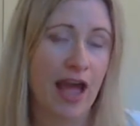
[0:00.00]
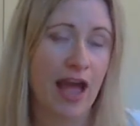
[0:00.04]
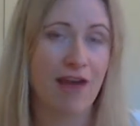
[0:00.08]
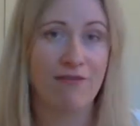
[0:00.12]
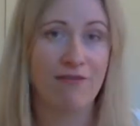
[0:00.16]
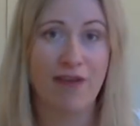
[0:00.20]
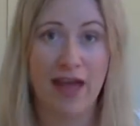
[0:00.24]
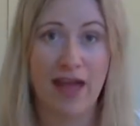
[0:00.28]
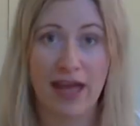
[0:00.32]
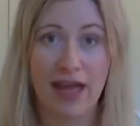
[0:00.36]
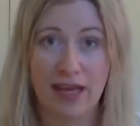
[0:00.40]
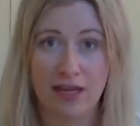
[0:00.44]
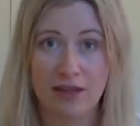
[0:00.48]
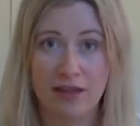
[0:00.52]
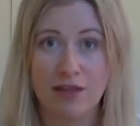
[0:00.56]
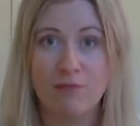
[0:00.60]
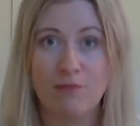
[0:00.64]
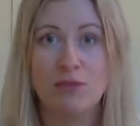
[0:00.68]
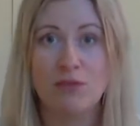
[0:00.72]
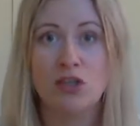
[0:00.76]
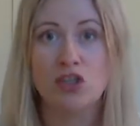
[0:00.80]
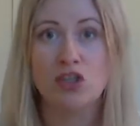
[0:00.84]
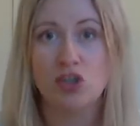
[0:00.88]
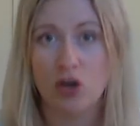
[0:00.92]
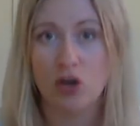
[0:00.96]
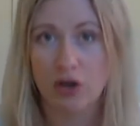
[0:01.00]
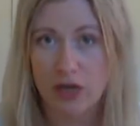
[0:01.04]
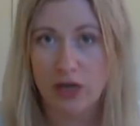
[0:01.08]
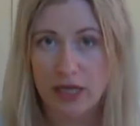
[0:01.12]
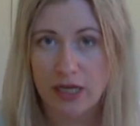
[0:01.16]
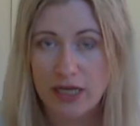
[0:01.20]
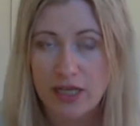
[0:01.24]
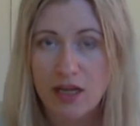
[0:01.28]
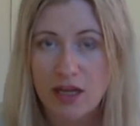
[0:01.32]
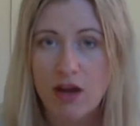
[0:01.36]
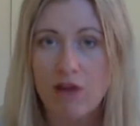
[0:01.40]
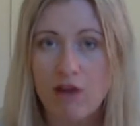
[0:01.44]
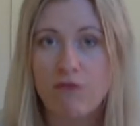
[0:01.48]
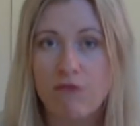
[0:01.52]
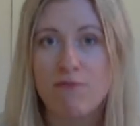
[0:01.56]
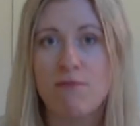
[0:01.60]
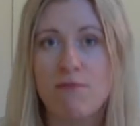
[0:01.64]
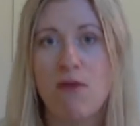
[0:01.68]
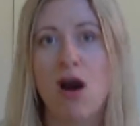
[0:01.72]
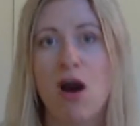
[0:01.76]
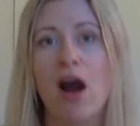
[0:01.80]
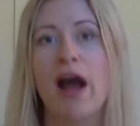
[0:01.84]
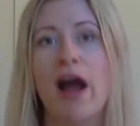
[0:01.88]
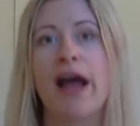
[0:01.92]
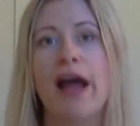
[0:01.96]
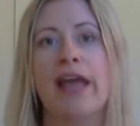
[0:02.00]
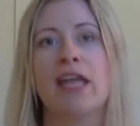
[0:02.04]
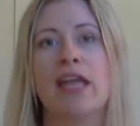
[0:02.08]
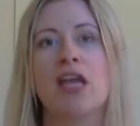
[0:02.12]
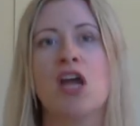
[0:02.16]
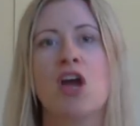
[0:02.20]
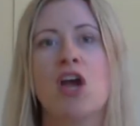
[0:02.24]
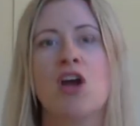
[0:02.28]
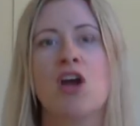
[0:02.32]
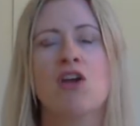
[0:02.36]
have had the majority of my